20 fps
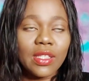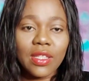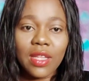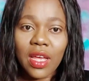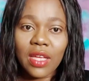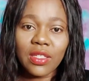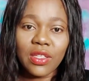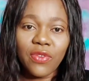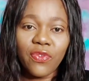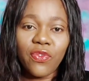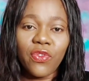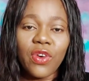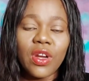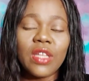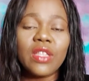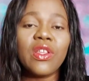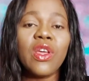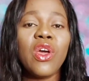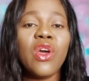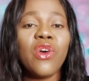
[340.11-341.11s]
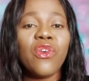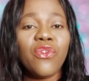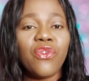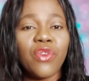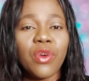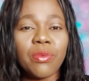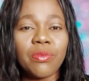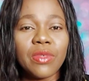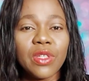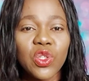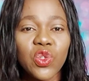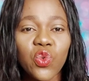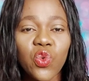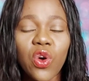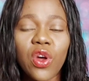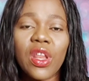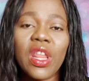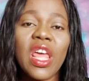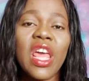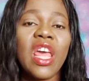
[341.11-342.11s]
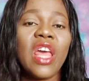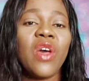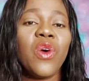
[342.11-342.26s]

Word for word: They are different from this one.